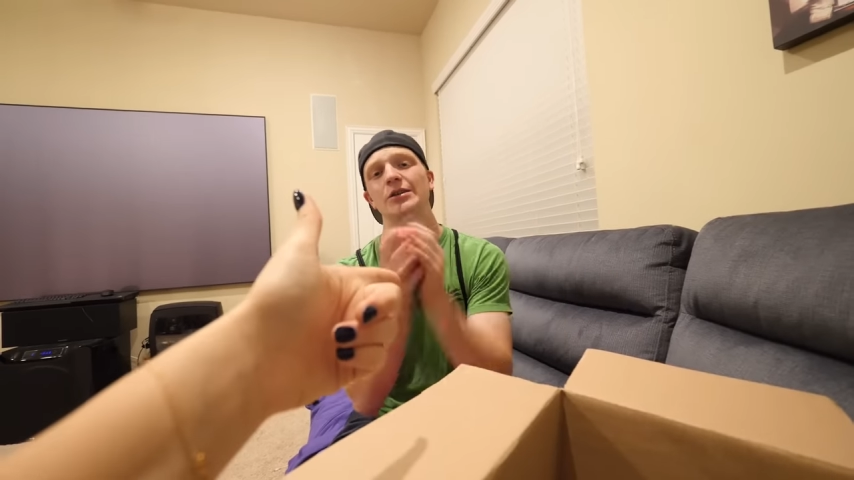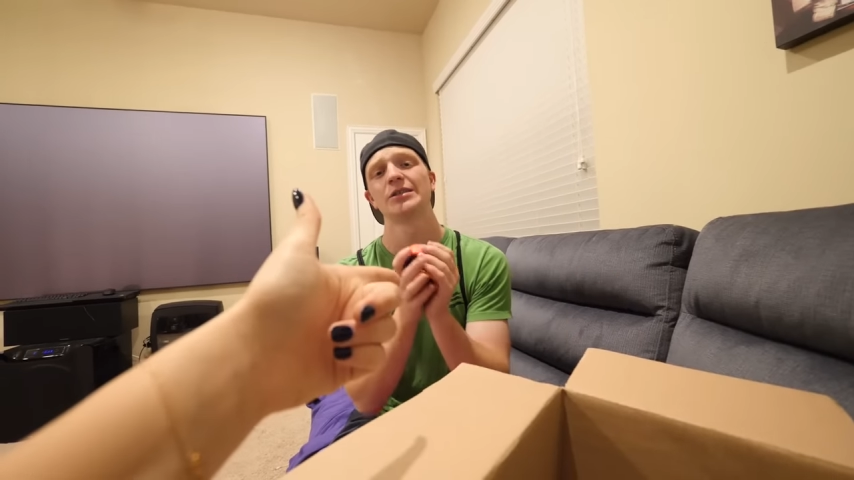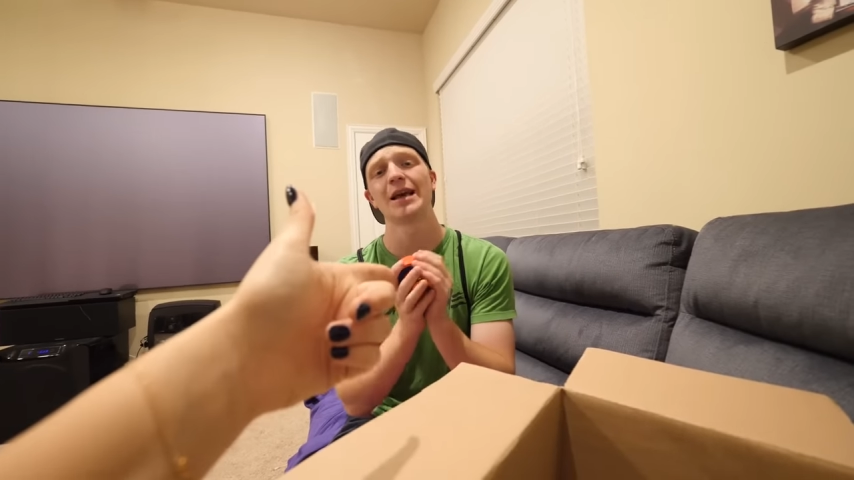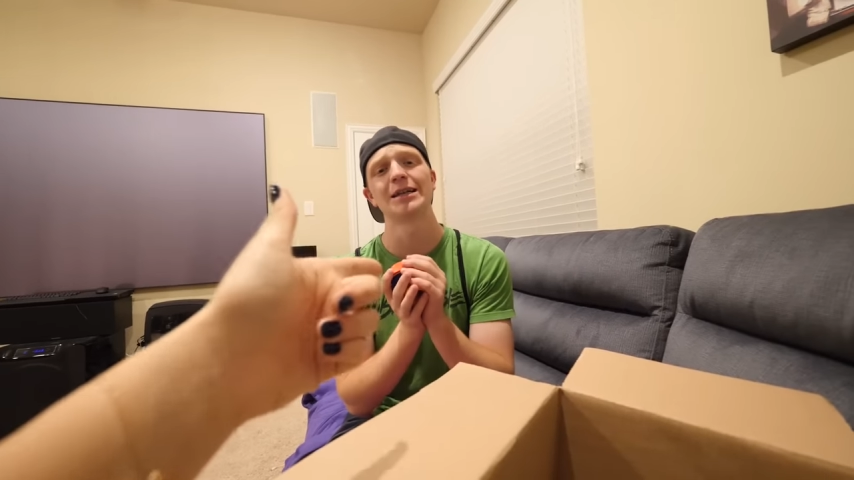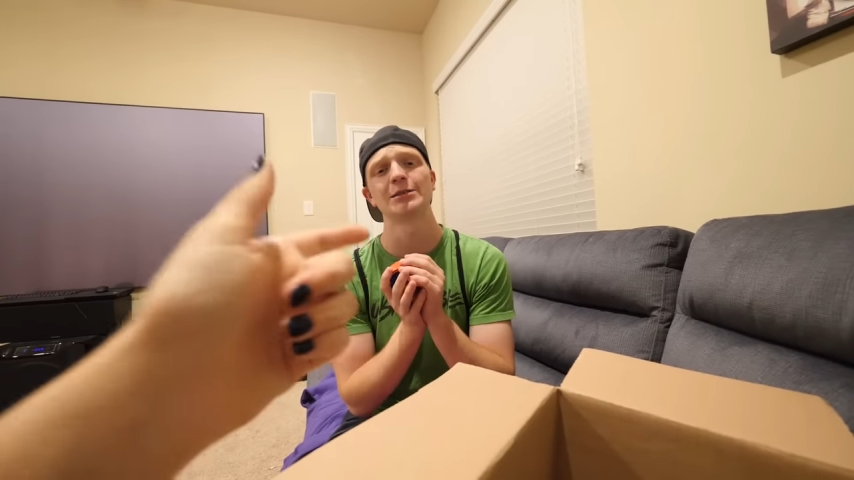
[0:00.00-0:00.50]
I'll
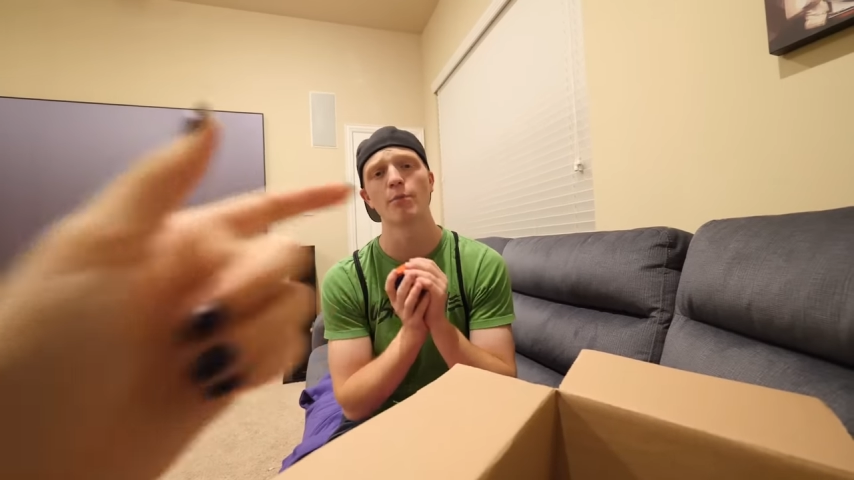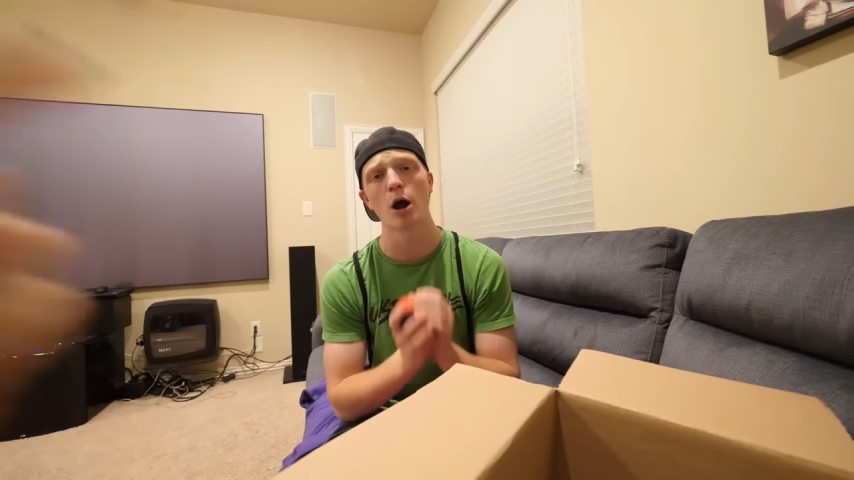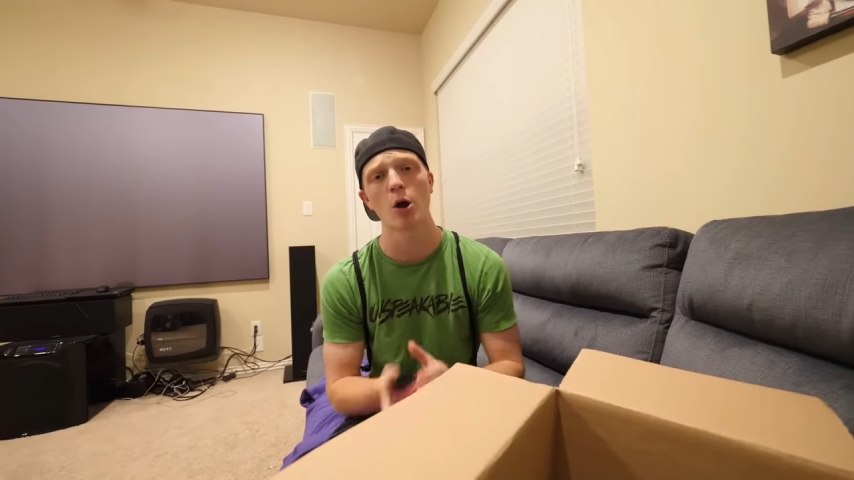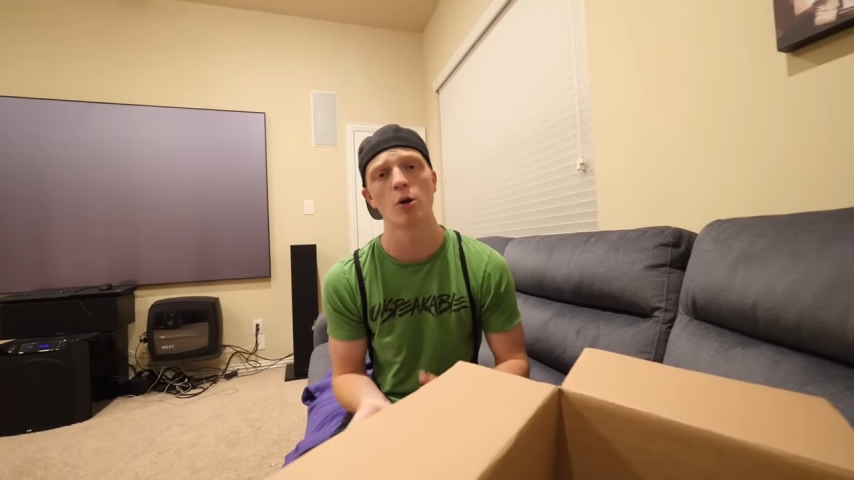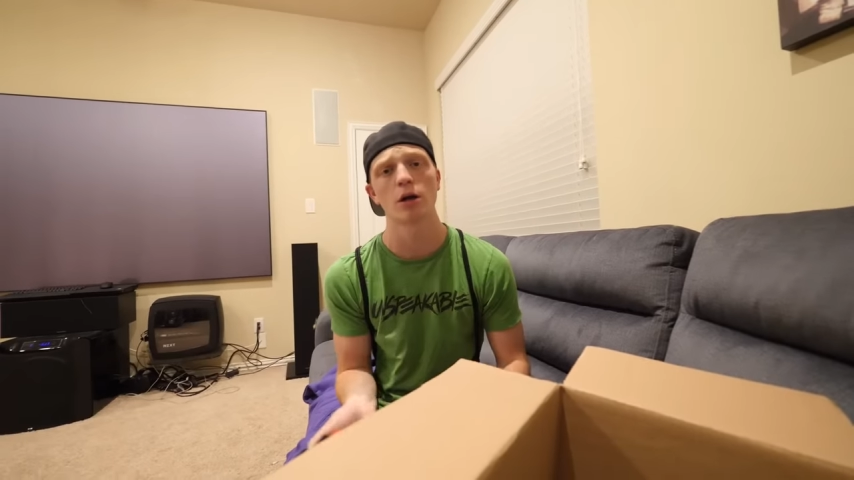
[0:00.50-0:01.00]
see you guys
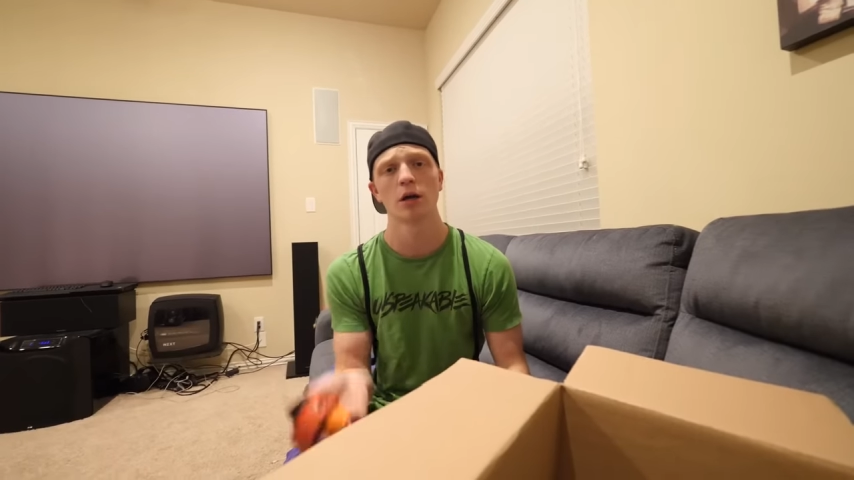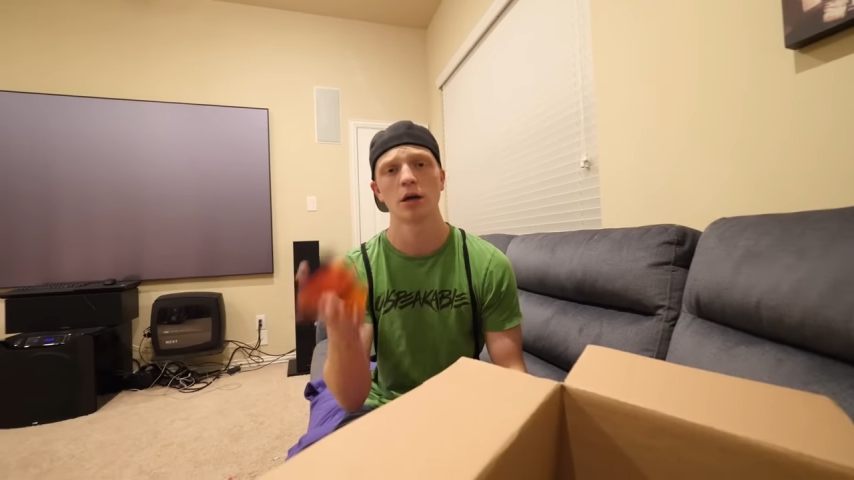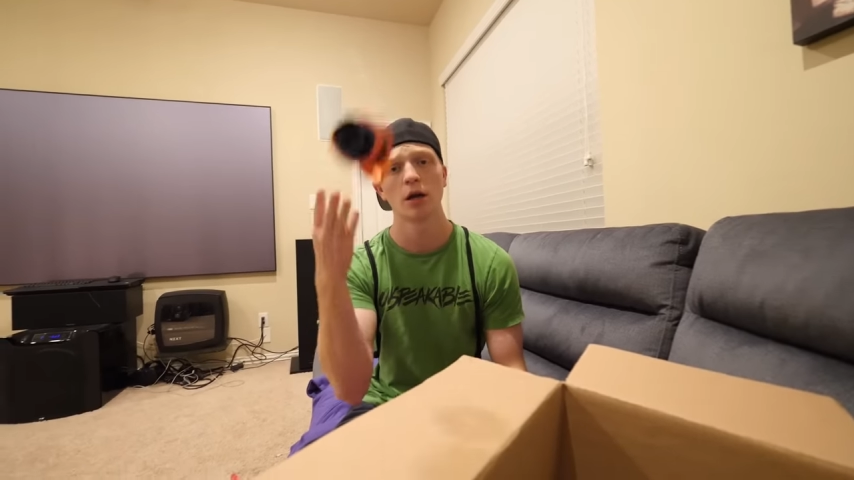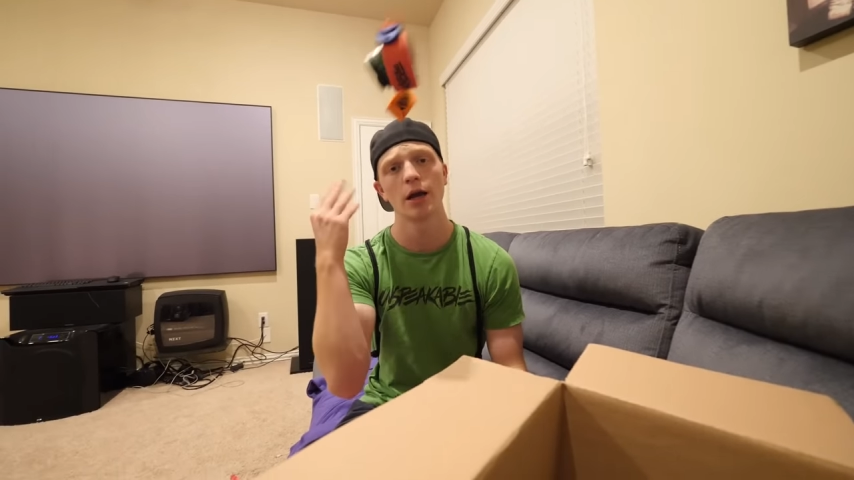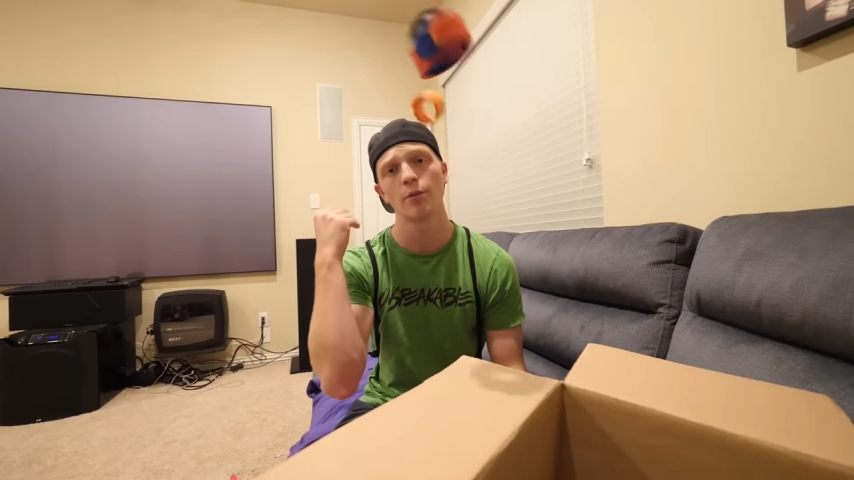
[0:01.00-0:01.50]
tomorrow
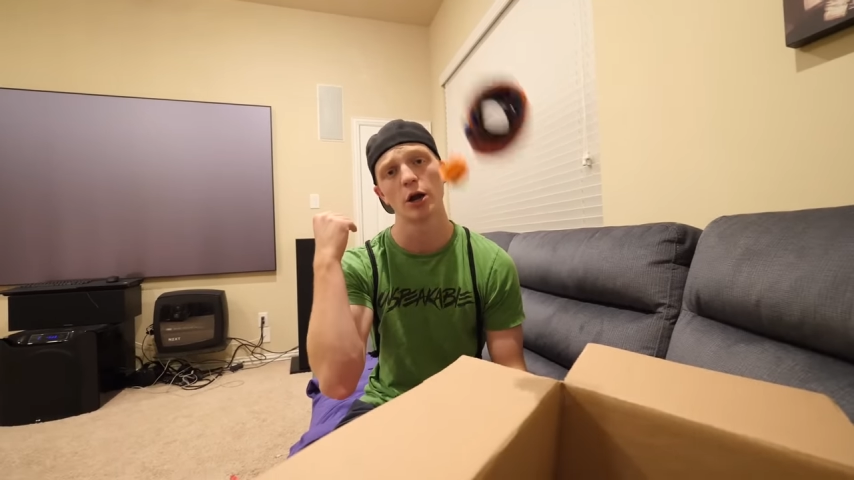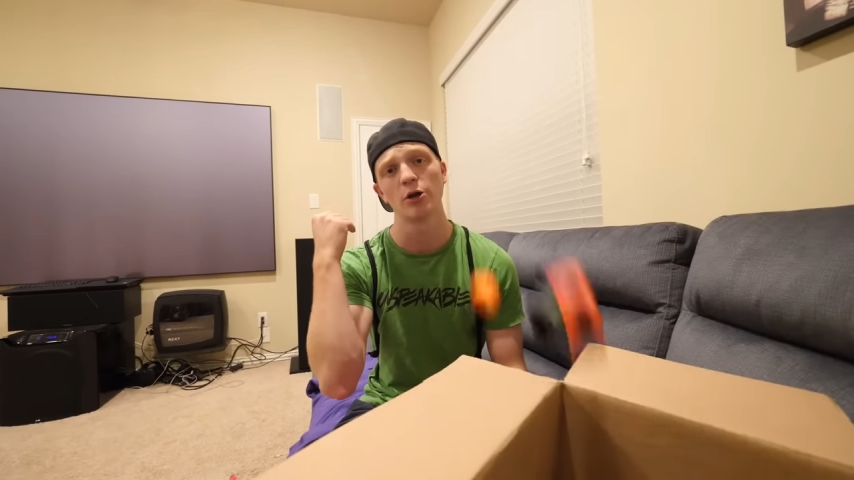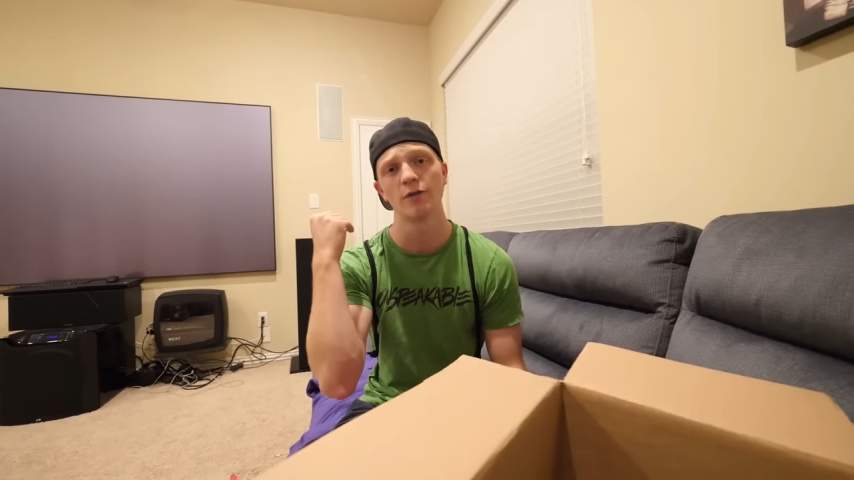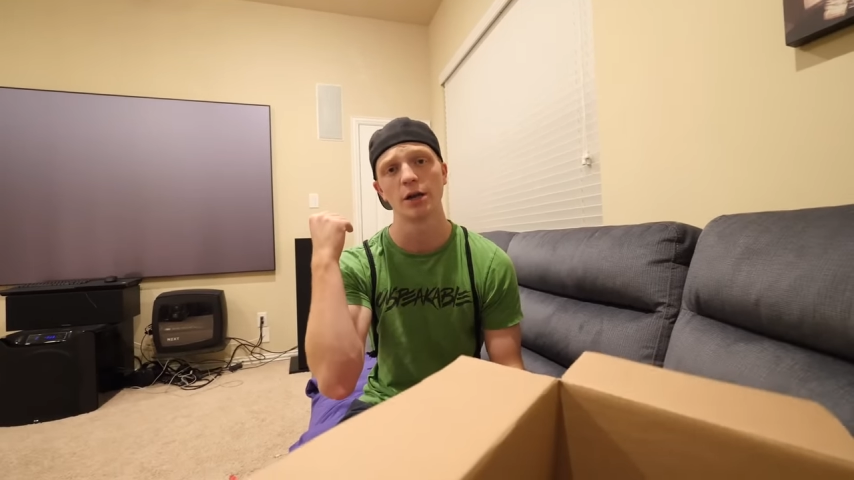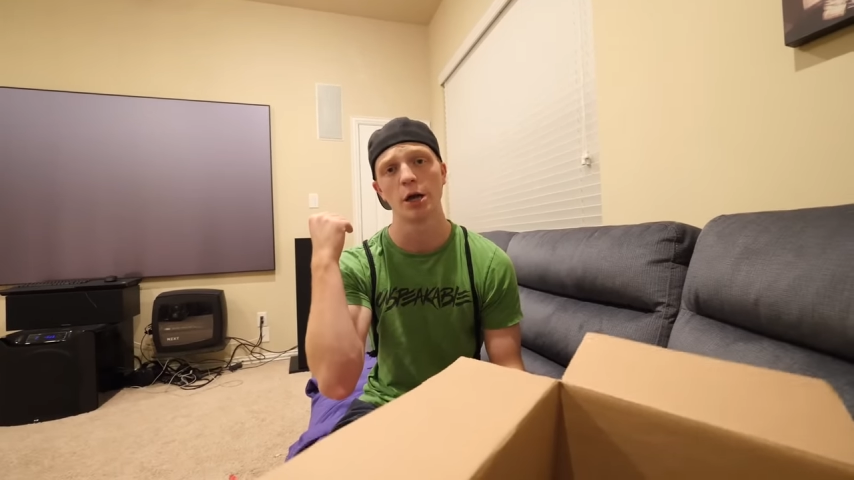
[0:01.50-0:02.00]
in a brand
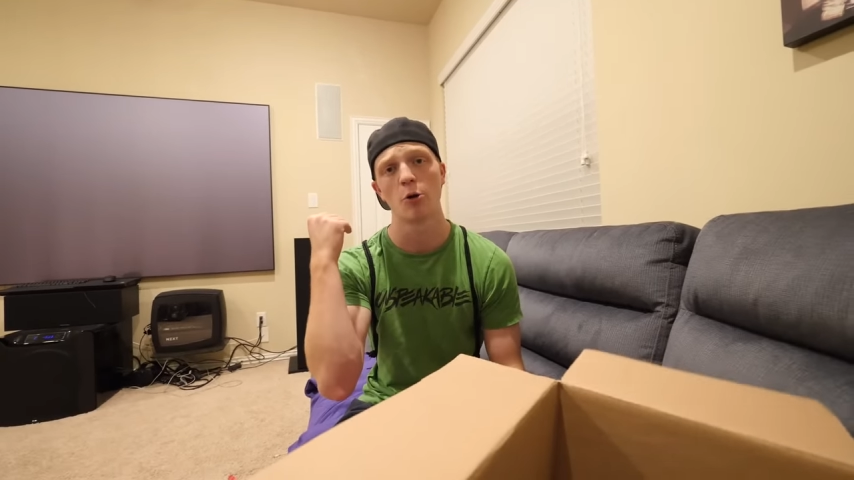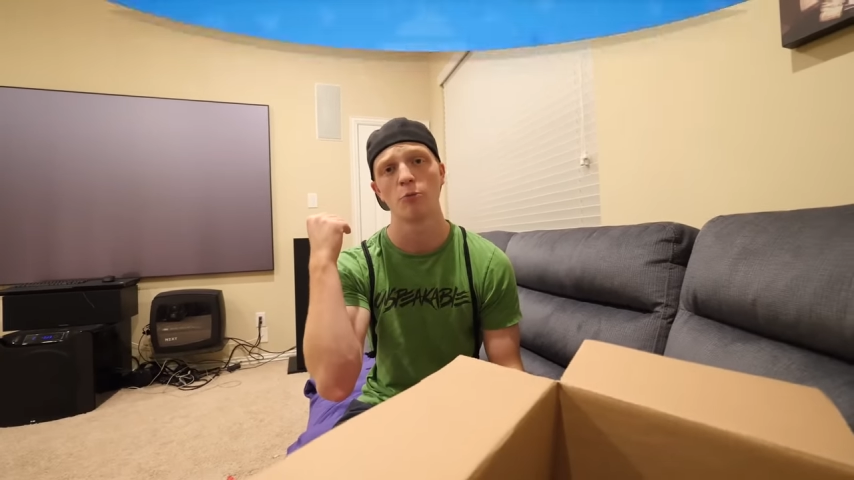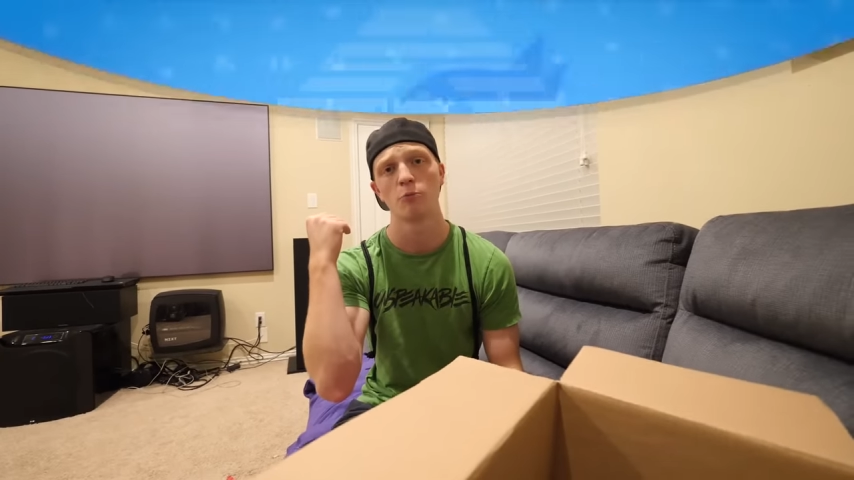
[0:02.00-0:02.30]
new video.